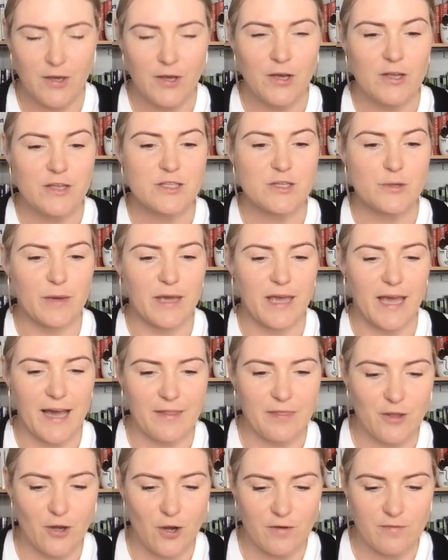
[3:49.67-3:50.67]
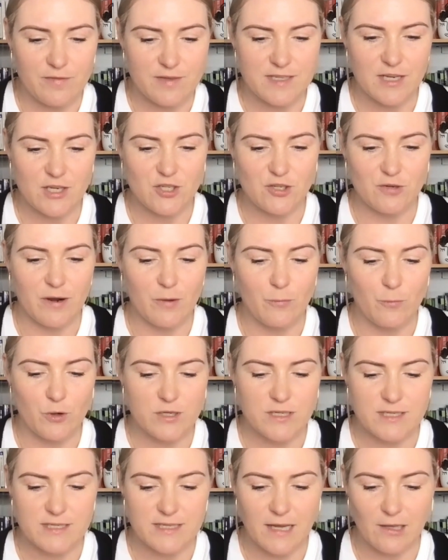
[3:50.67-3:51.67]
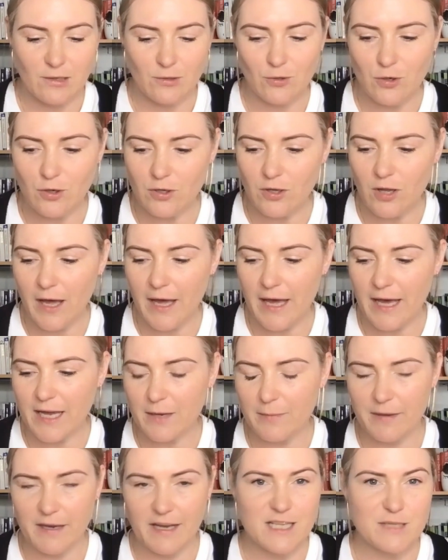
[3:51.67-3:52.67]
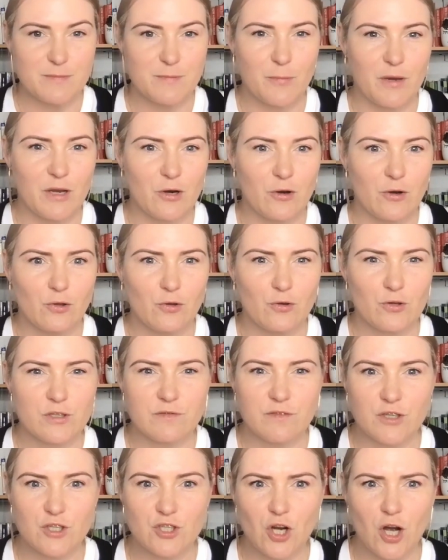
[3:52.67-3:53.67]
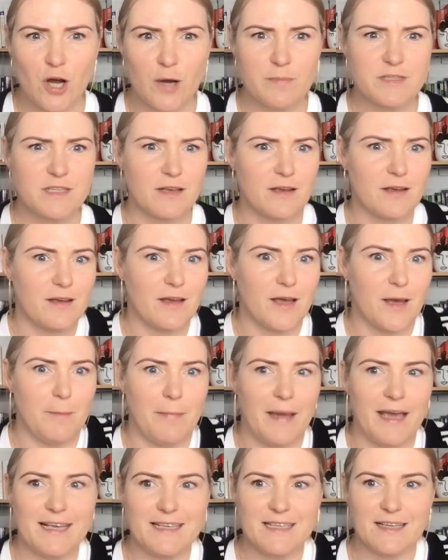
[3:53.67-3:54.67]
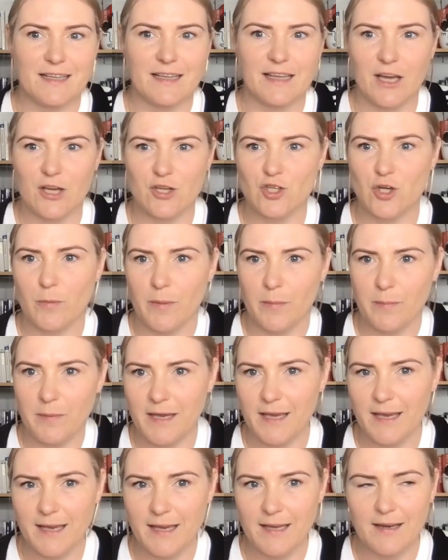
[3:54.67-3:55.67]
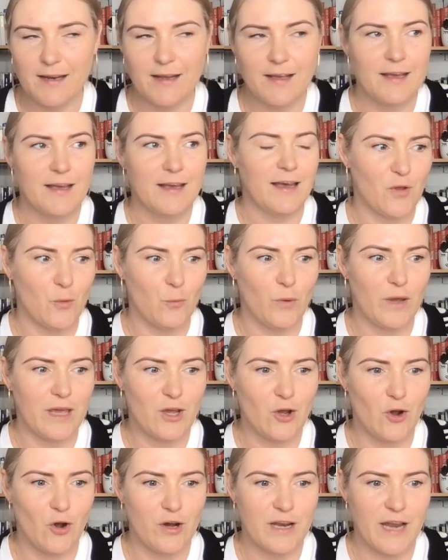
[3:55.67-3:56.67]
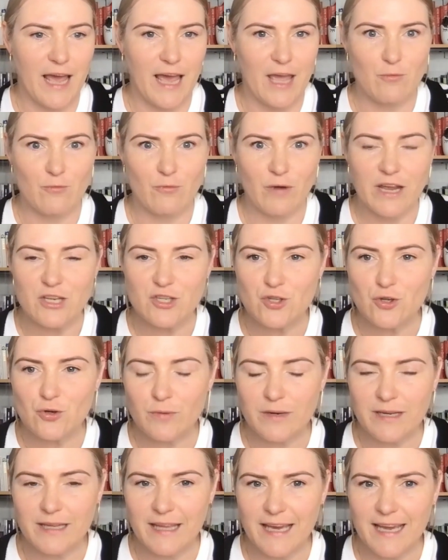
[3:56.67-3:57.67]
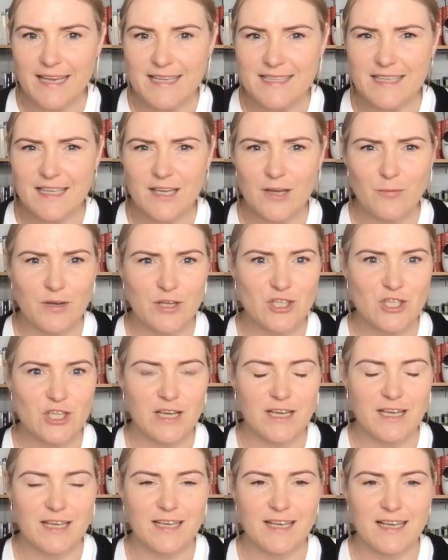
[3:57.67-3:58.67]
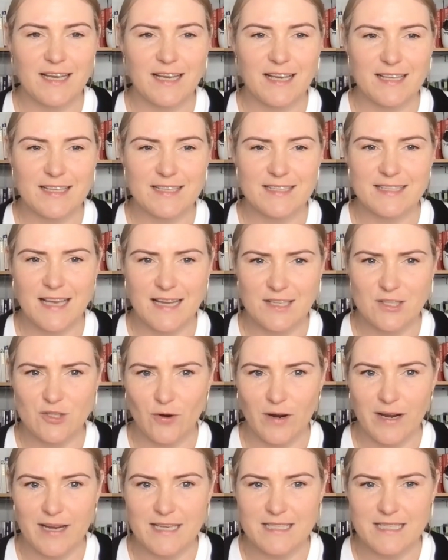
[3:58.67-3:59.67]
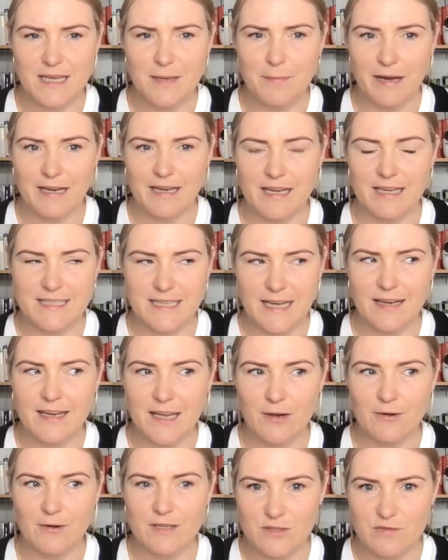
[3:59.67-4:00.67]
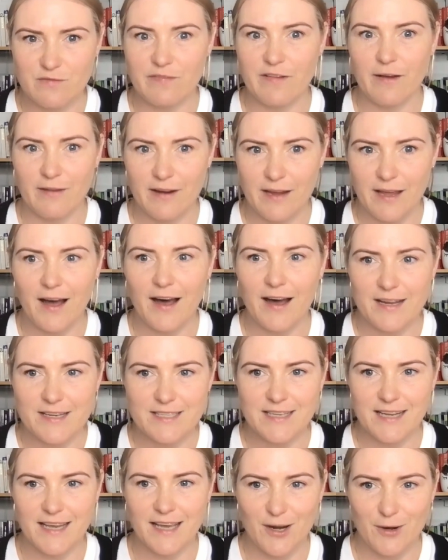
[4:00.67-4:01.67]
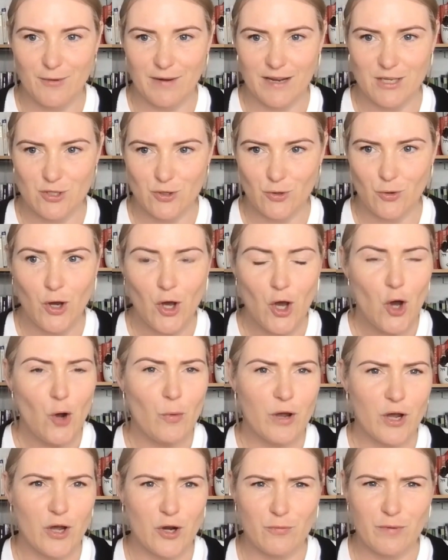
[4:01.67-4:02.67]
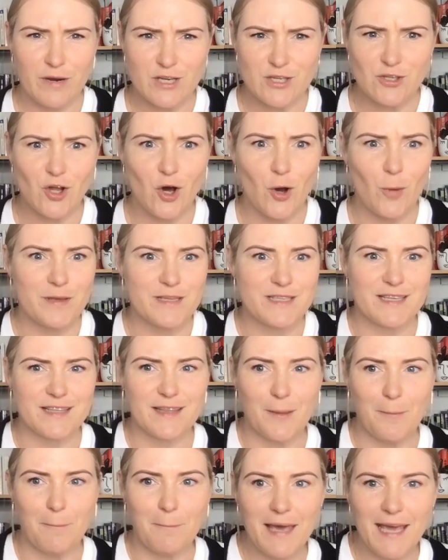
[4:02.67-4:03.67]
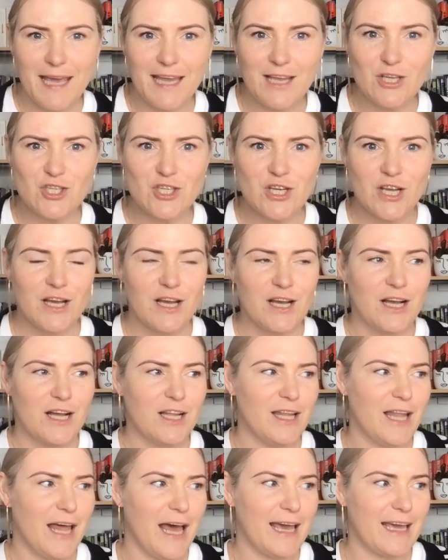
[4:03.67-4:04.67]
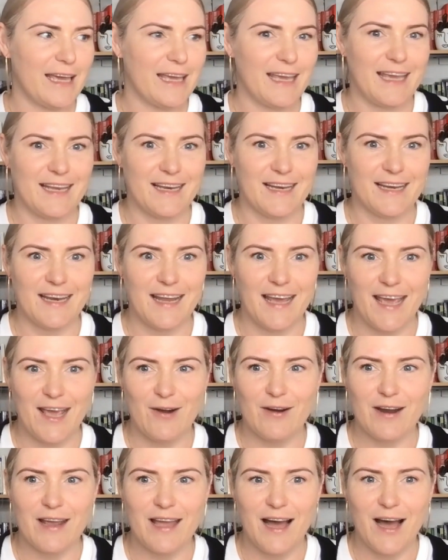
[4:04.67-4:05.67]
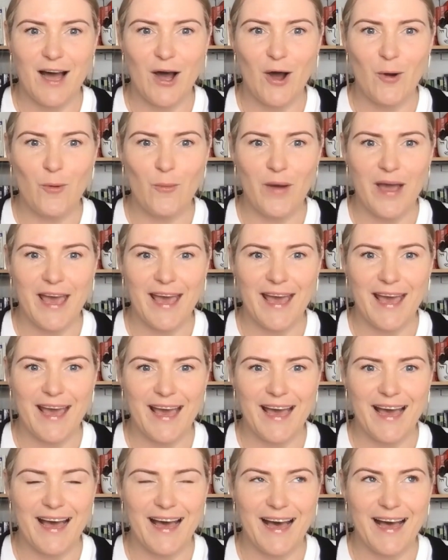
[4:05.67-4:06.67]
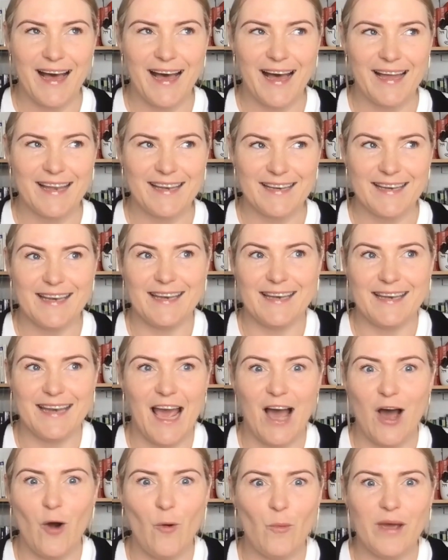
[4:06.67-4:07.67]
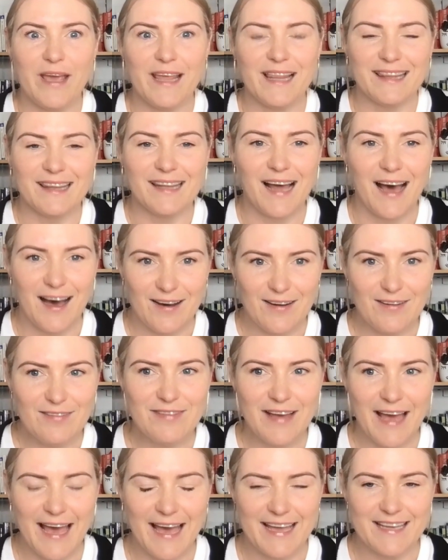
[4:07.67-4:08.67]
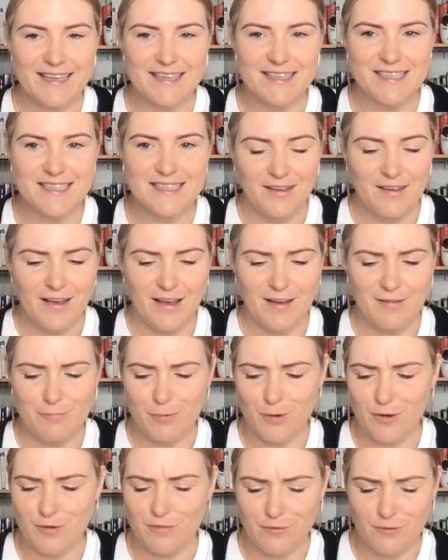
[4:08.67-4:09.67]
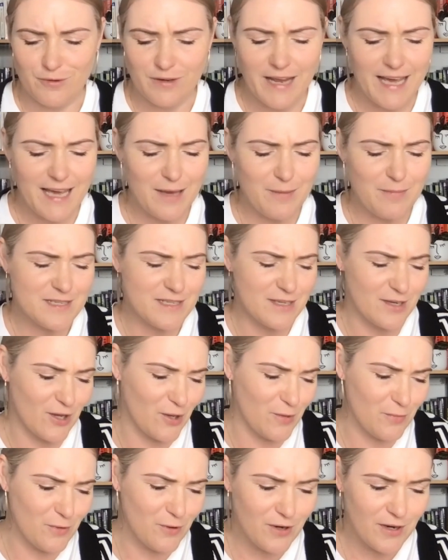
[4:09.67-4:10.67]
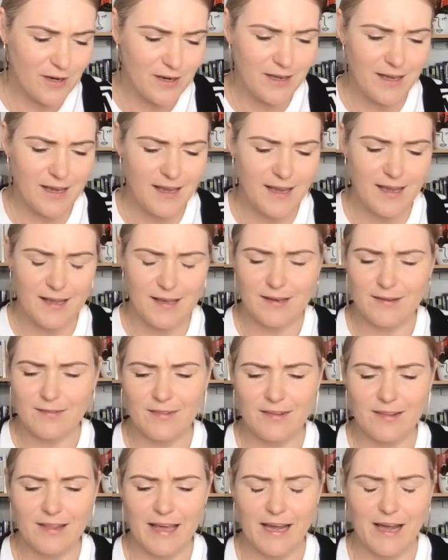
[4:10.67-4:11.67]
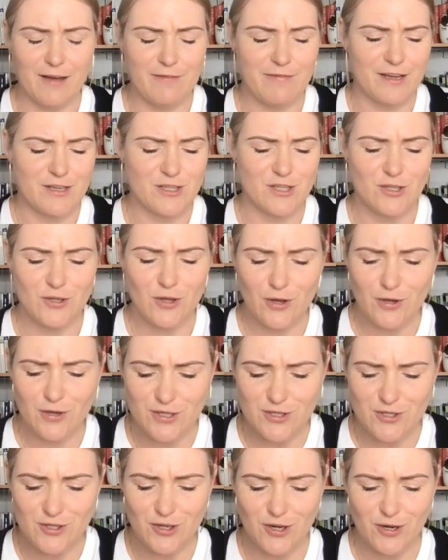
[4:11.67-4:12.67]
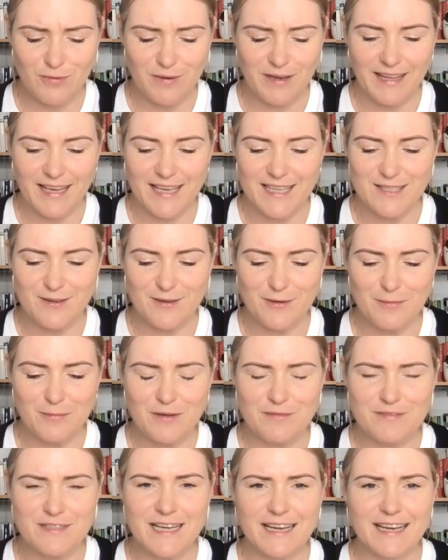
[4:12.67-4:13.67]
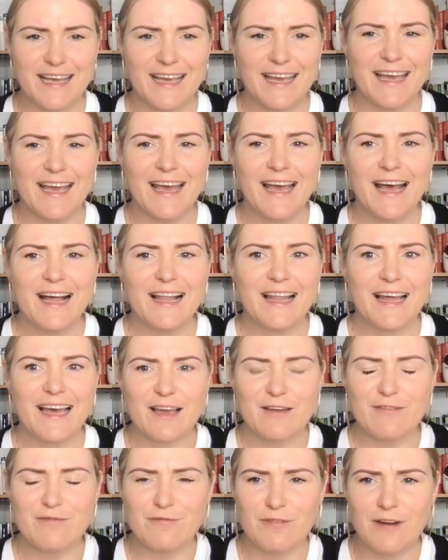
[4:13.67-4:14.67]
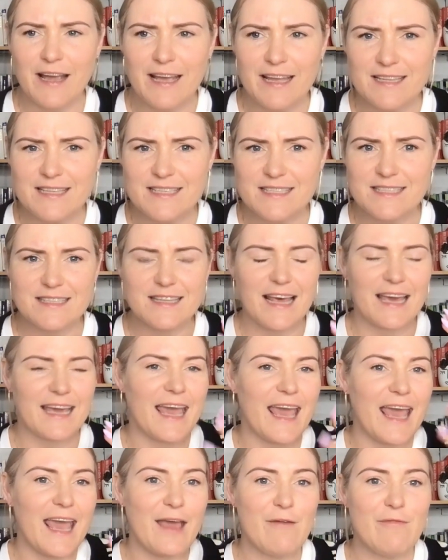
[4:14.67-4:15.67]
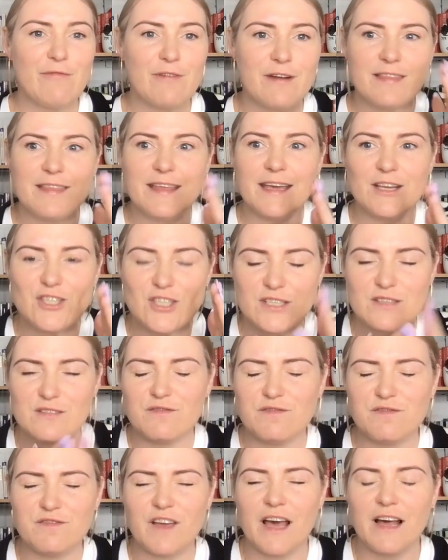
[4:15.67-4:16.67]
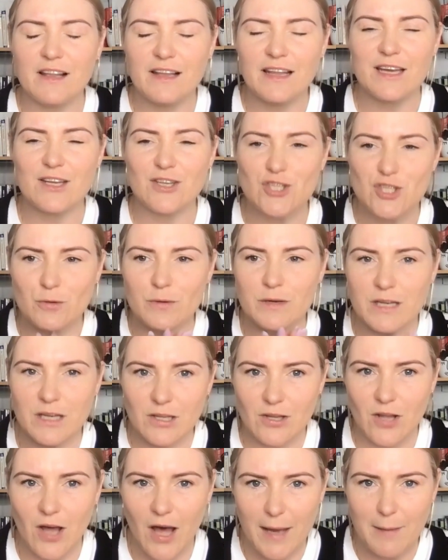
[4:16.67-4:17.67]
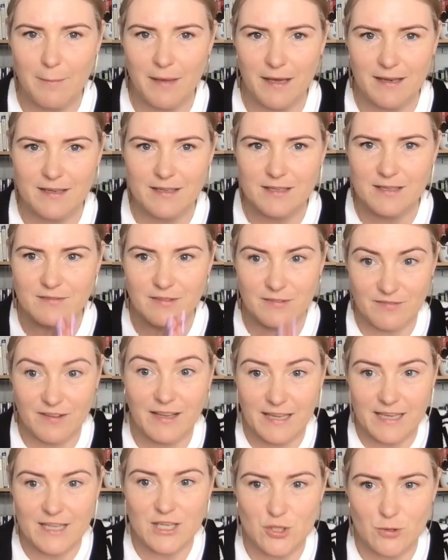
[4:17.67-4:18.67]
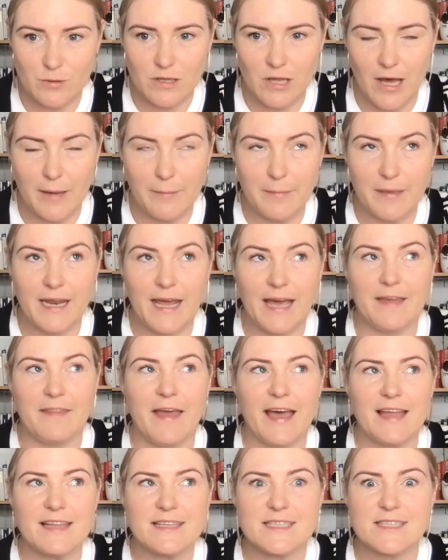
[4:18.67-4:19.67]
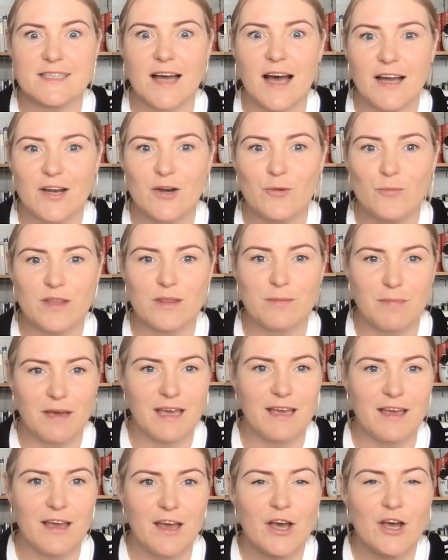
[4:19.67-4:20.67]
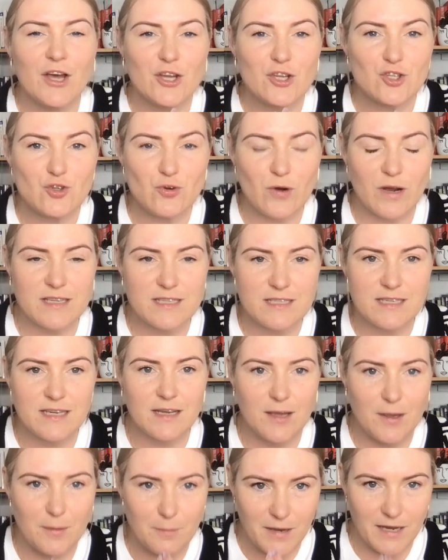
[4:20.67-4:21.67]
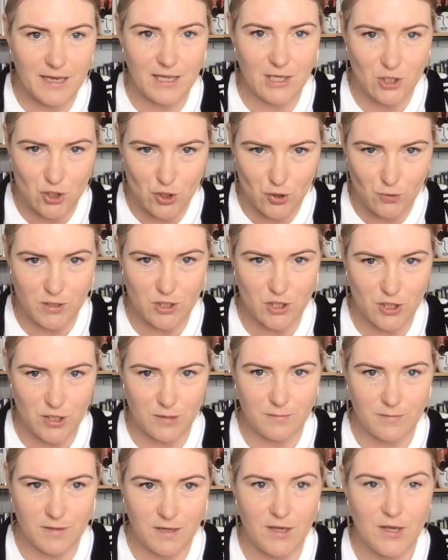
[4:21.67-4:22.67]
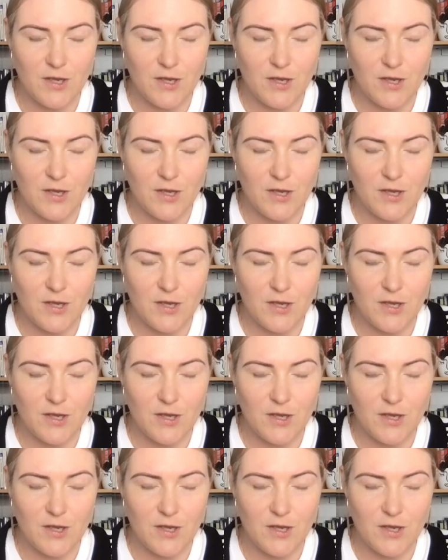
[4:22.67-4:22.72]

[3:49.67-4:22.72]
So we had the conversation around what does that look like? My husband went on and looked for jobs. Amazingly, a job appeared. We got a rental really easily, which it sounds crazy, but down here it's very hard to get a rental. We got a rental opposite the beach, like in an area where and now we love and have beautiful neighbors and community. And like I found a yoga studio really easy when we moved down here, like friends, like everything just fell into alignment. And that started with me trusting my intuition.